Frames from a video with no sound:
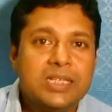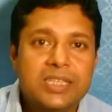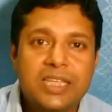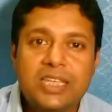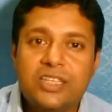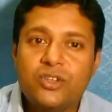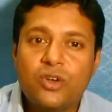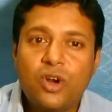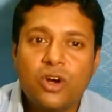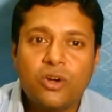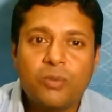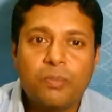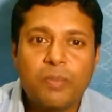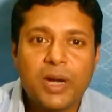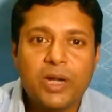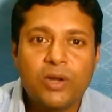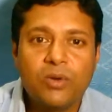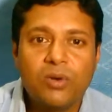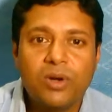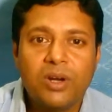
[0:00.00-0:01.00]
She is not
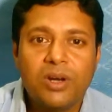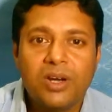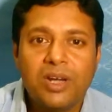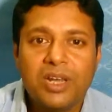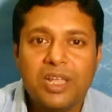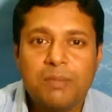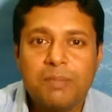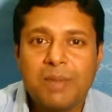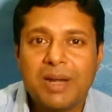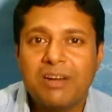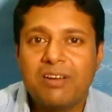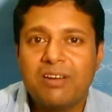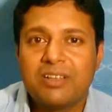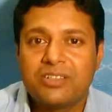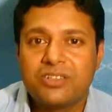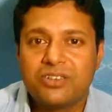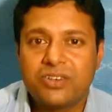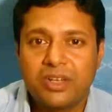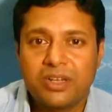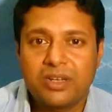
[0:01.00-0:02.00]
particularly
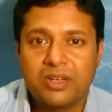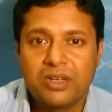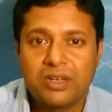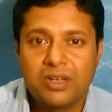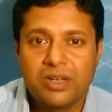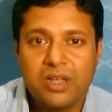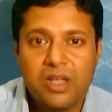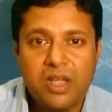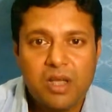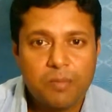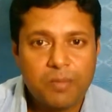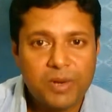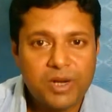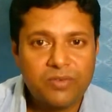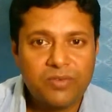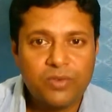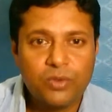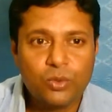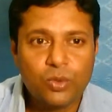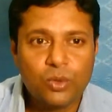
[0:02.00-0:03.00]
materialistic,
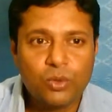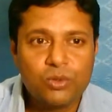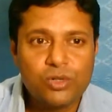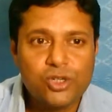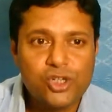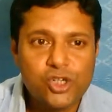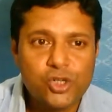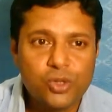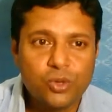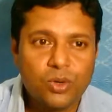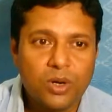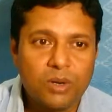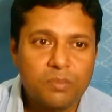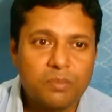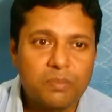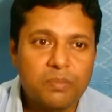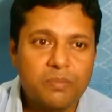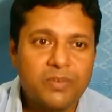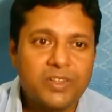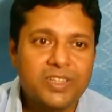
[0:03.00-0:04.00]
but if you don't show
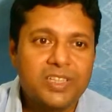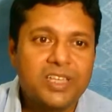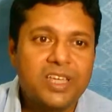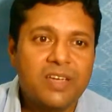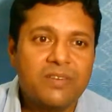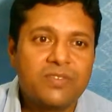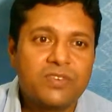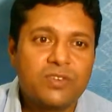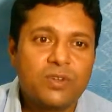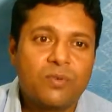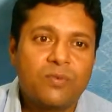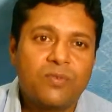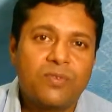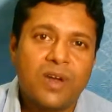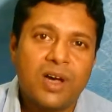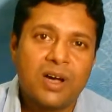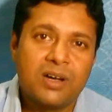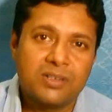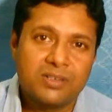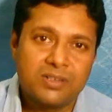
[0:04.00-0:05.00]
up with gifts or
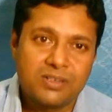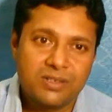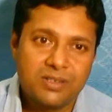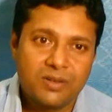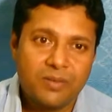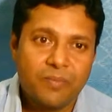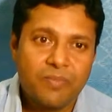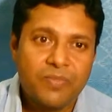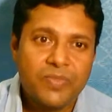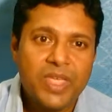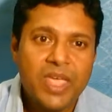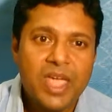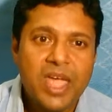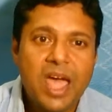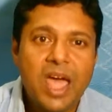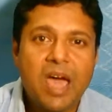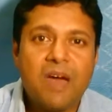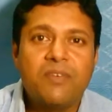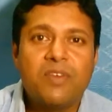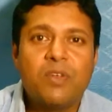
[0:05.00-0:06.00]
flowers
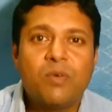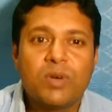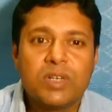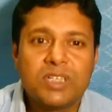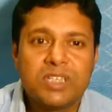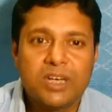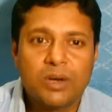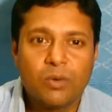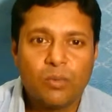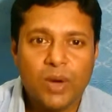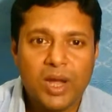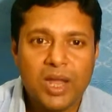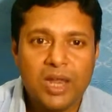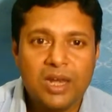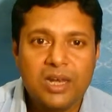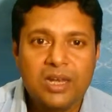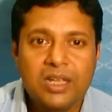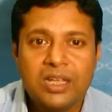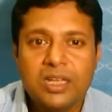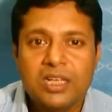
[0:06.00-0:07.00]
every once in a
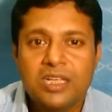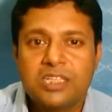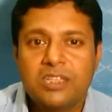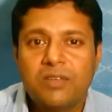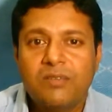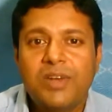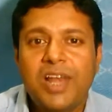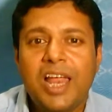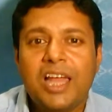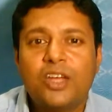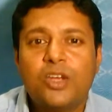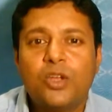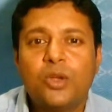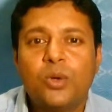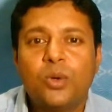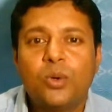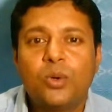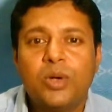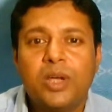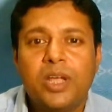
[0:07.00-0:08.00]
while, she will let
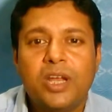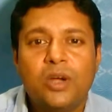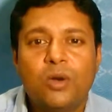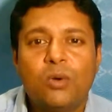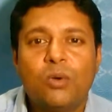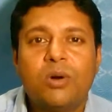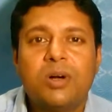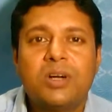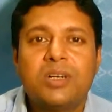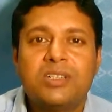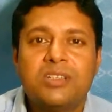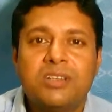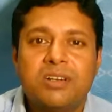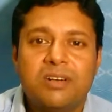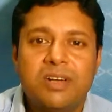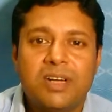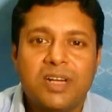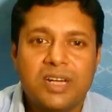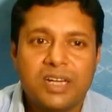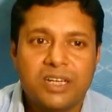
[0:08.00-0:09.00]
you know in no
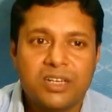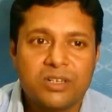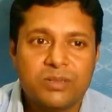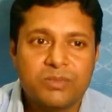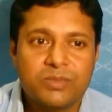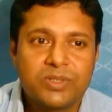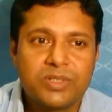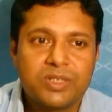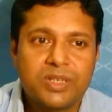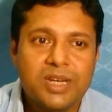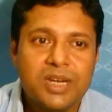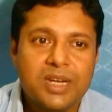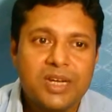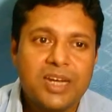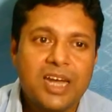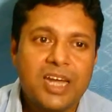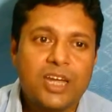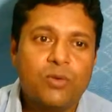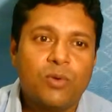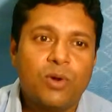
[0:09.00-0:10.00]
uncertain terms
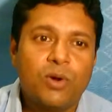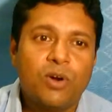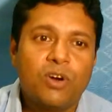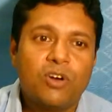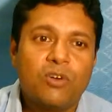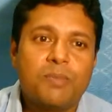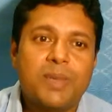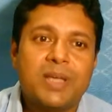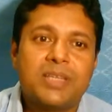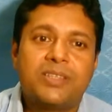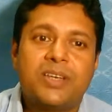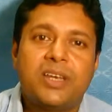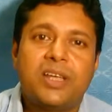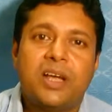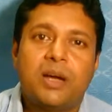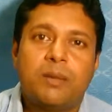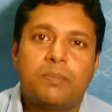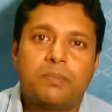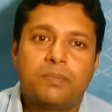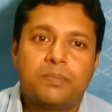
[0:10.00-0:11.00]
that you are not
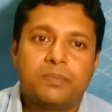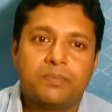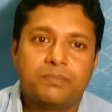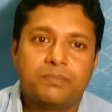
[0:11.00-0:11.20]
measuring up.